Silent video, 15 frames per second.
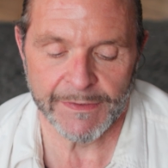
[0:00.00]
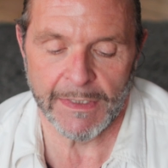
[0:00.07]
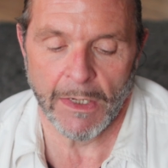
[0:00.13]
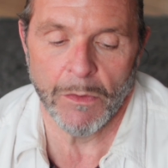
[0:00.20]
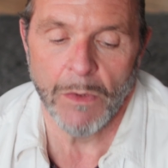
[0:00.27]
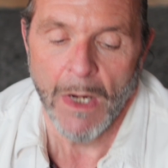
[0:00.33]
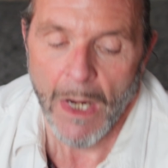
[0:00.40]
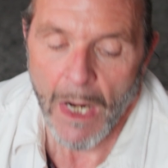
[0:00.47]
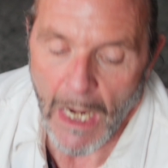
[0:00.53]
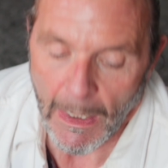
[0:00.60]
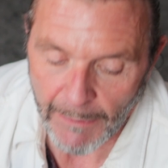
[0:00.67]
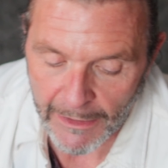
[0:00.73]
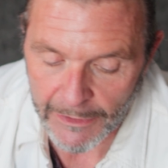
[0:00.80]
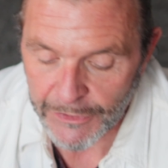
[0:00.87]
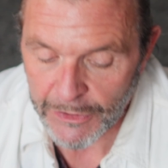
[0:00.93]
So
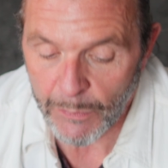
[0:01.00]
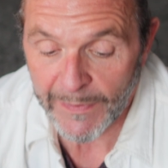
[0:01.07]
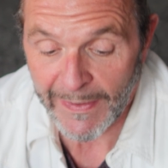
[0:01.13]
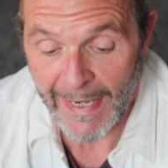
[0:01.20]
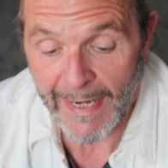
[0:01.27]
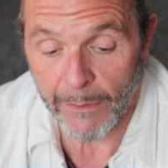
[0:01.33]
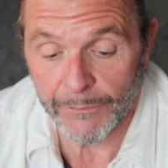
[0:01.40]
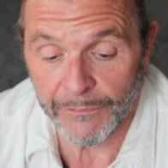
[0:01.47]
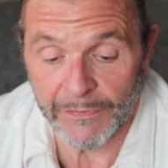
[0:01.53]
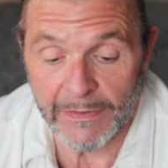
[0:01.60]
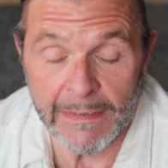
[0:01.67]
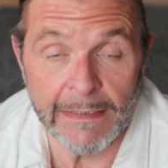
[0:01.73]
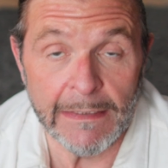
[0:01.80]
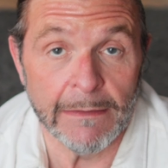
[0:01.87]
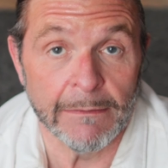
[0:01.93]
I'm going to do without
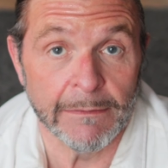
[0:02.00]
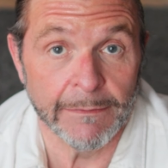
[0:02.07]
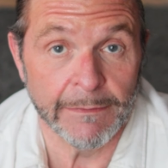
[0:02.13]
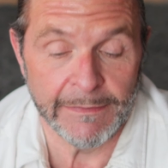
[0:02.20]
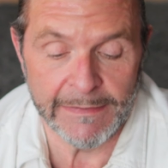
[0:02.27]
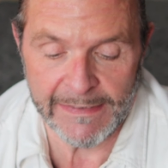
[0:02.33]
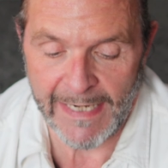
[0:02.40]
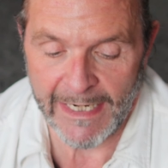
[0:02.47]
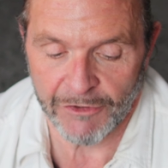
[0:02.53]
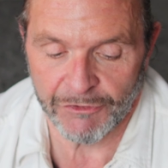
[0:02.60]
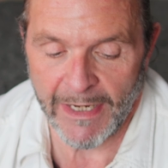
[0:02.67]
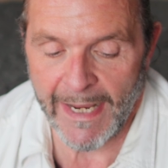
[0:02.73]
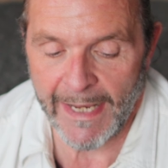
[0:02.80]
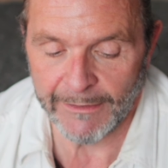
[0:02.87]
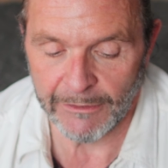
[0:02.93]
this
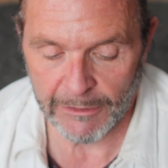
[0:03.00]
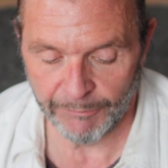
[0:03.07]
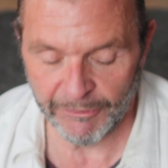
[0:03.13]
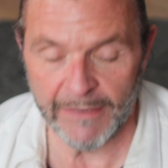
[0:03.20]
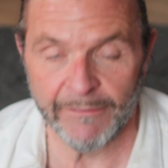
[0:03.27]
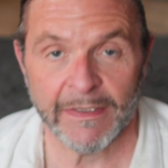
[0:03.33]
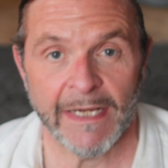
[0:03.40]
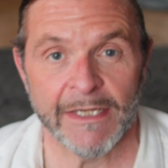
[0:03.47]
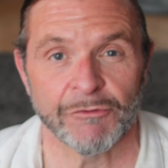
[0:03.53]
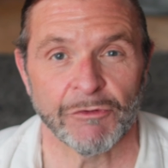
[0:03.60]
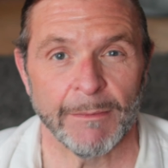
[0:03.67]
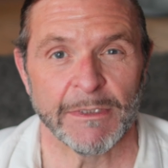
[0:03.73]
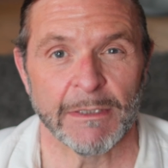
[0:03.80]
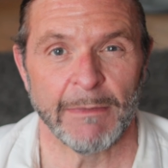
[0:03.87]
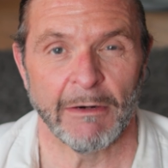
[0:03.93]
extra handle, the briefcase
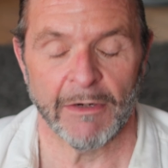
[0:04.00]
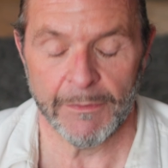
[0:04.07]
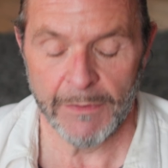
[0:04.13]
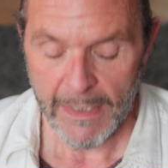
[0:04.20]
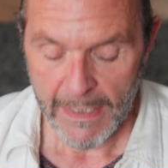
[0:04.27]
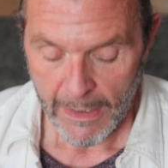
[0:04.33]
grip tomorrow.